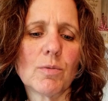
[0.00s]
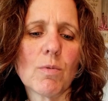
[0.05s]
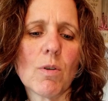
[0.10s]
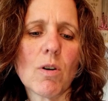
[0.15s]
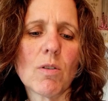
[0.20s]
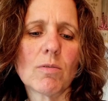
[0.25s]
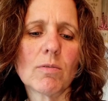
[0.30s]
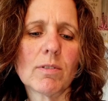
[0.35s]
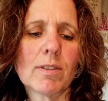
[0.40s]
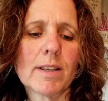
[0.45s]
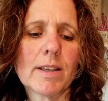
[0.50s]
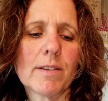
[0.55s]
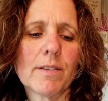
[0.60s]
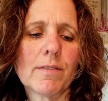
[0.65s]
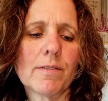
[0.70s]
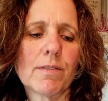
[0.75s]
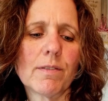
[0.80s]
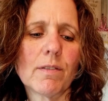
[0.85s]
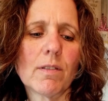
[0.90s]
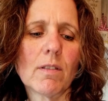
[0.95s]
won't
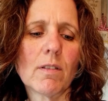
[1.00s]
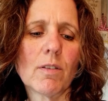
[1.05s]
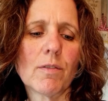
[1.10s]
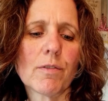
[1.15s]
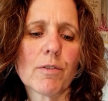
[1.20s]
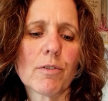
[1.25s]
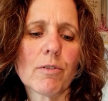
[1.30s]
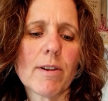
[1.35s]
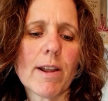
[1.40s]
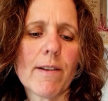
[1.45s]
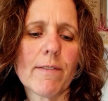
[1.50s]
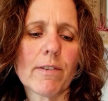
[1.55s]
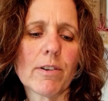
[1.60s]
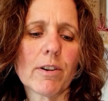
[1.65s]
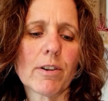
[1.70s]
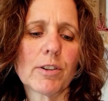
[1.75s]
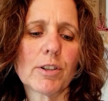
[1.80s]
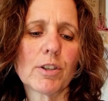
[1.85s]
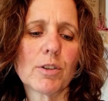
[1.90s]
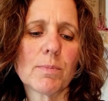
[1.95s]
live
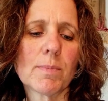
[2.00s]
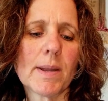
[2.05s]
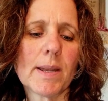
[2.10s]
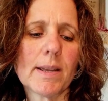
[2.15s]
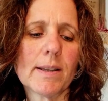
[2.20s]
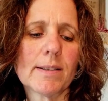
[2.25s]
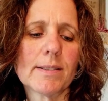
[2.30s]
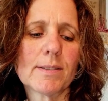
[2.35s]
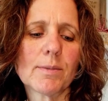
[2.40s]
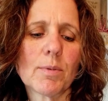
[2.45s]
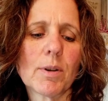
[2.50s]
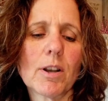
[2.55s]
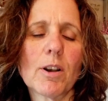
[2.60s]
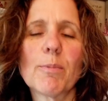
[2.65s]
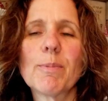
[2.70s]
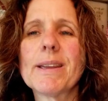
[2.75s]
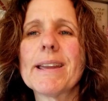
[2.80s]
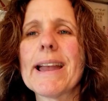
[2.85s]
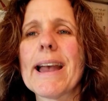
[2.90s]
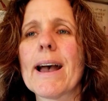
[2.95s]
forever, you may as well
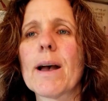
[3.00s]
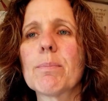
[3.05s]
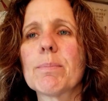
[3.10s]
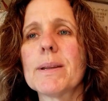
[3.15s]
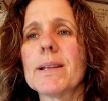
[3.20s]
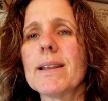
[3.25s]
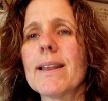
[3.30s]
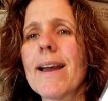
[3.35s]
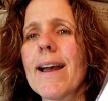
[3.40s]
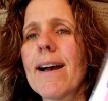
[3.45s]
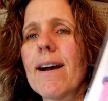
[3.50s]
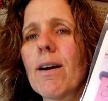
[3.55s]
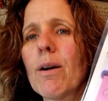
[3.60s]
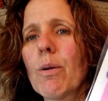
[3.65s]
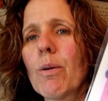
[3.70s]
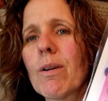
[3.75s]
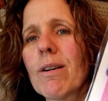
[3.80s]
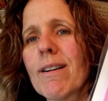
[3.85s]
be happy now.